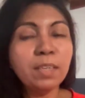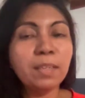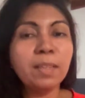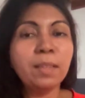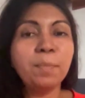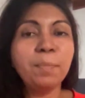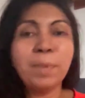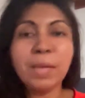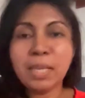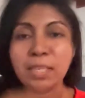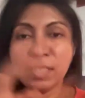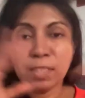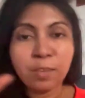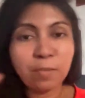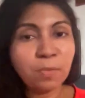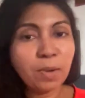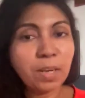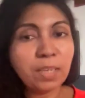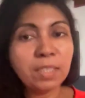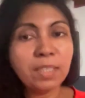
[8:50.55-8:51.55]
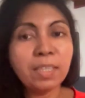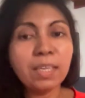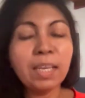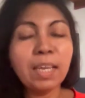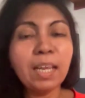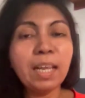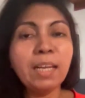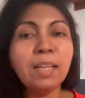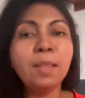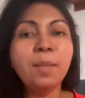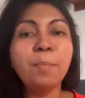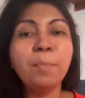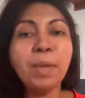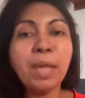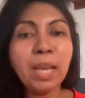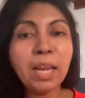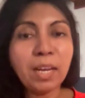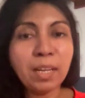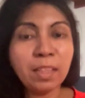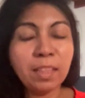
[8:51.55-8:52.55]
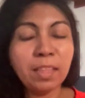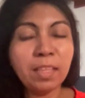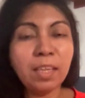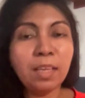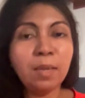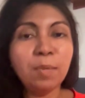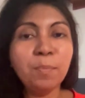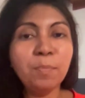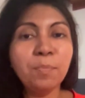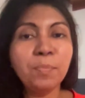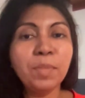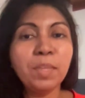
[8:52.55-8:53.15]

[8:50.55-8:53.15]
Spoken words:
the basic, once again, the main theme